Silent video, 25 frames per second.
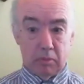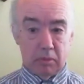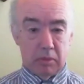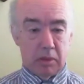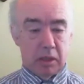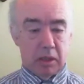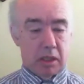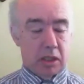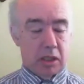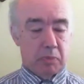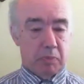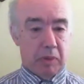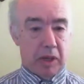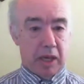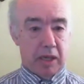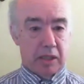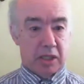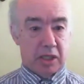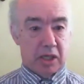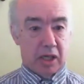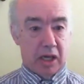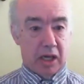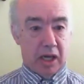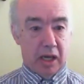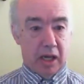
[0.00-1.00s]
These
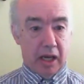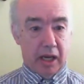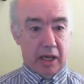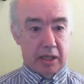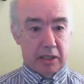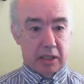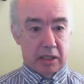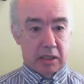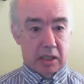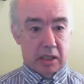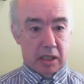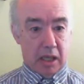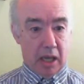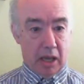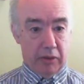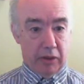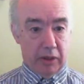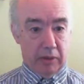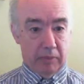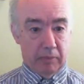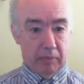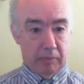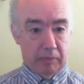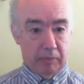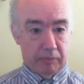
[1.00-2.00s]
bets are added together.
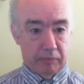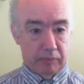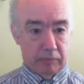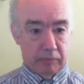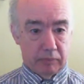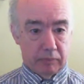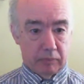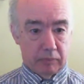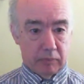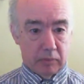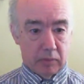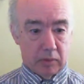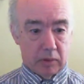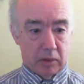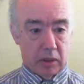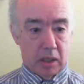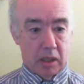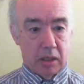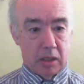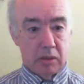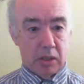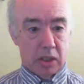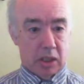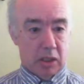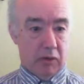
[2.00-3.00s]
Okay,
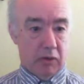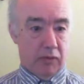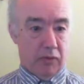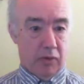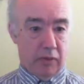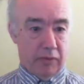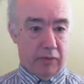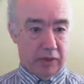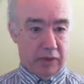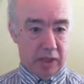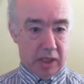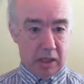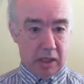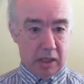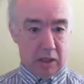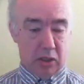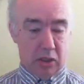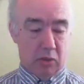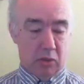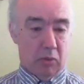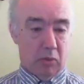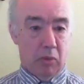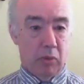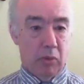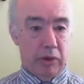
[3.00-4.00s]
so if you have a
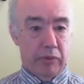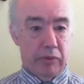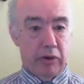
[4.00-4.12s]
6-1 winner in the